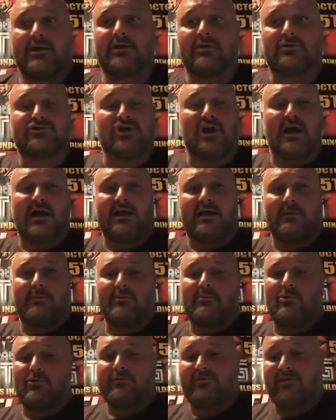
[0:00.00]
try a couple
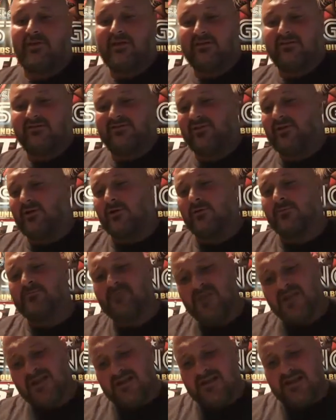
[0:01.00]
more things. So
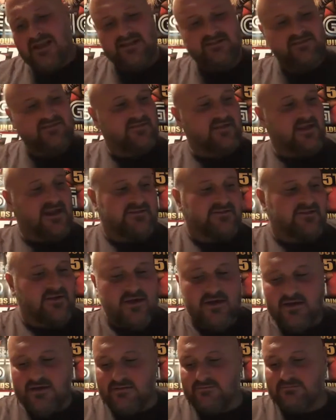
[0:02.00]
it's a
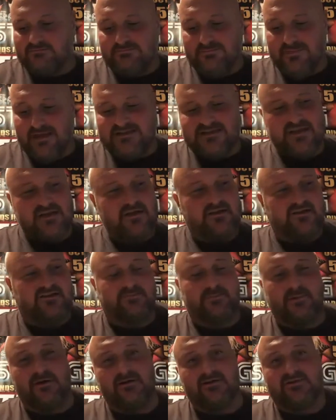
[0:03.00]
good
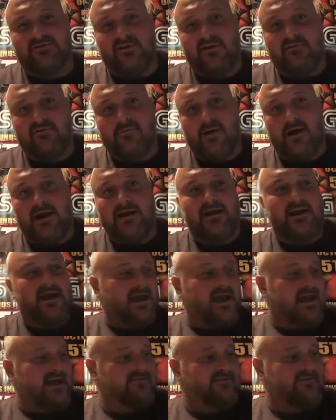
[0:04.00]
experience for everybody to
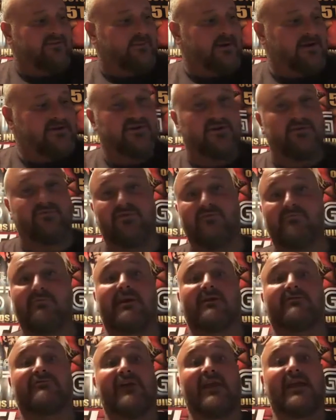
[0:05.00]
have, especially if you've
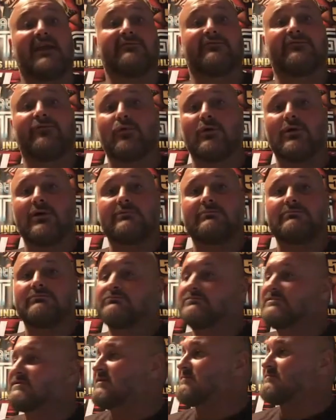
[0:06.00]
been a fan for it.
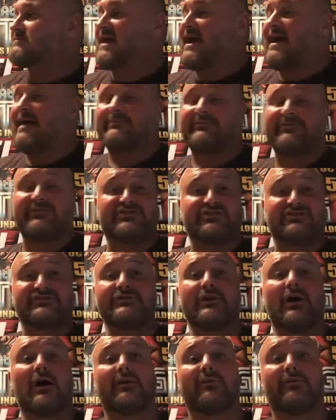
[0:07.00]
Sometimes it's just
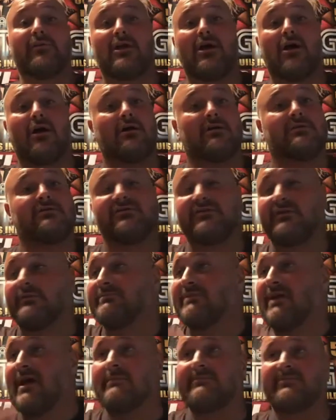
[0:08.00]
not in the cards.
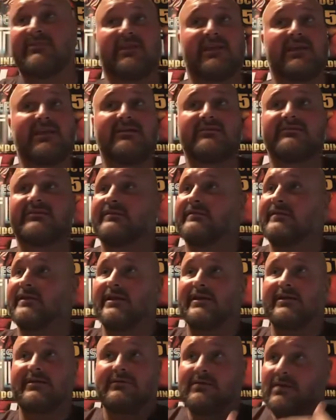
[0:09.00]
Sometimes it is. And
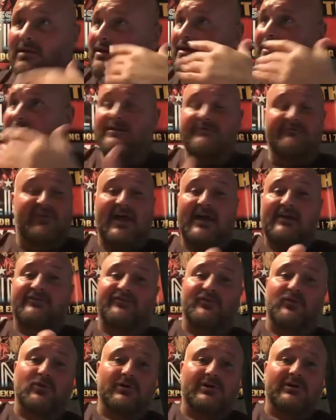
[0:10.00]
then fast
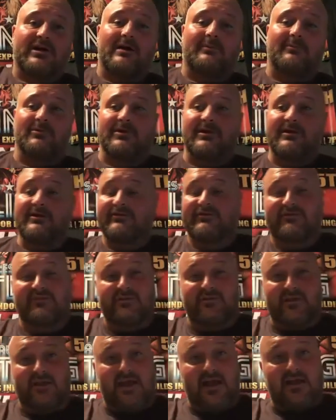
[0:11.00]
forward a couple years, and
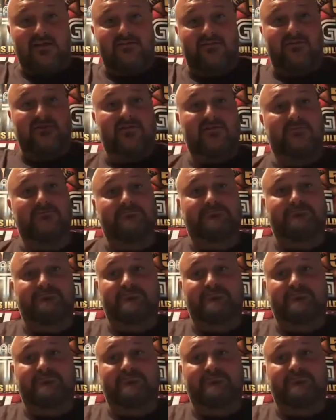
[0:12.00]
then the guy's in a